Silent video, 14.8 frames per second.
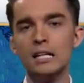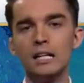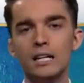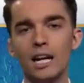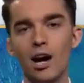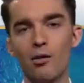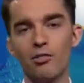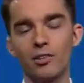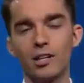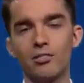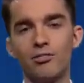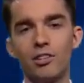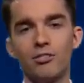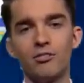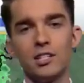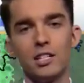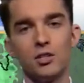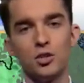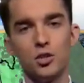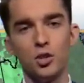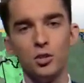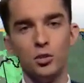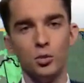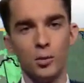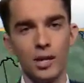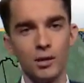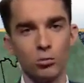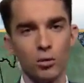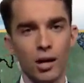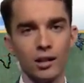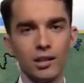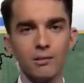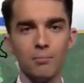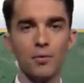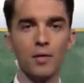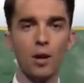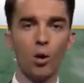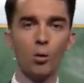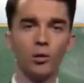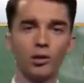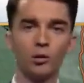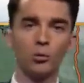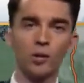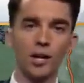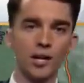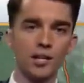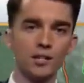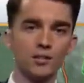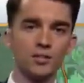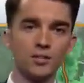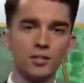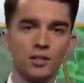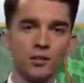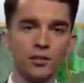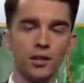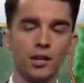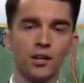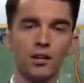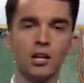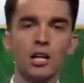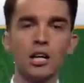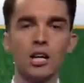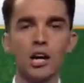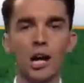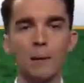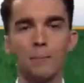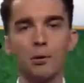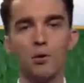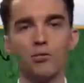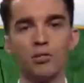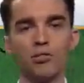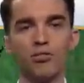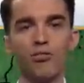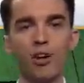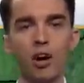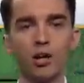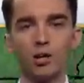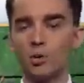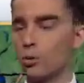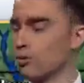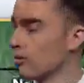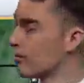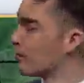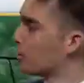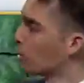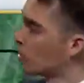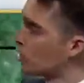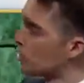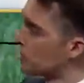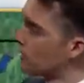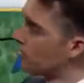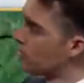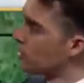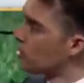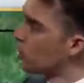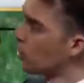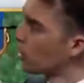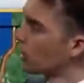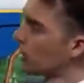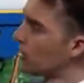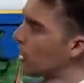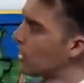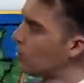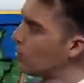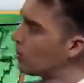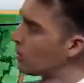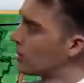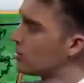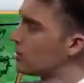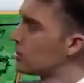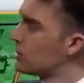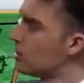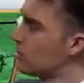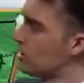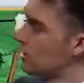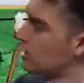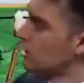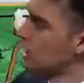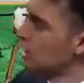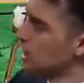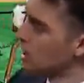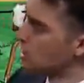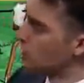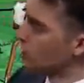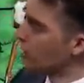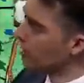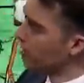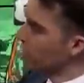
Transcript: now we've got a 52 in Rutland but the only rain is still there up over far northern portions of New York and that will continue to drift